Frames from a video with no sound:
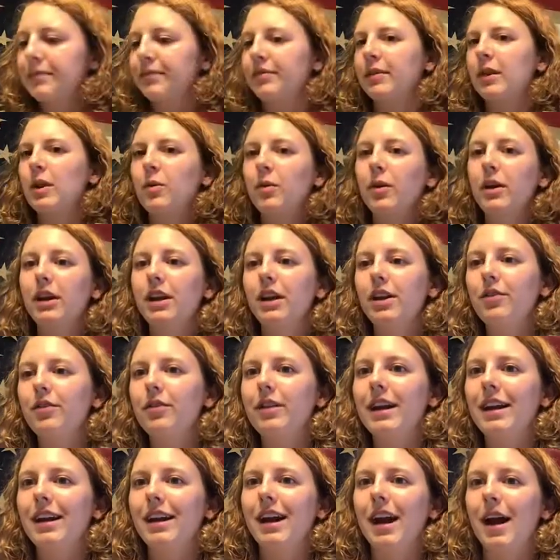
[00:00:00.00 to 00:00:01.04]
We're going to
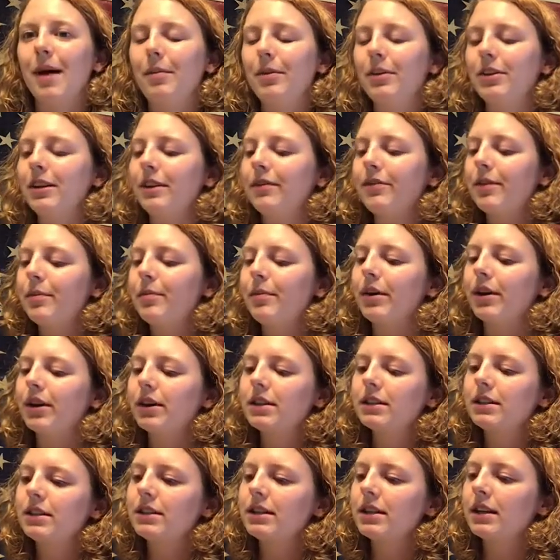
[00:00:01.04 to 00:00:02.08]
read a couple different
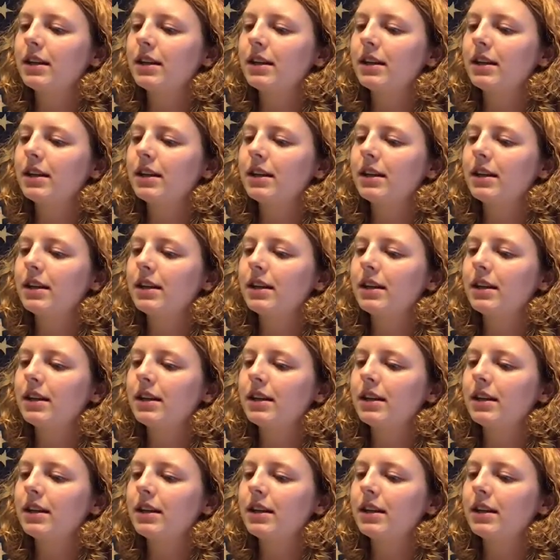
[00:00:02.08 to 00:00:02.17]
books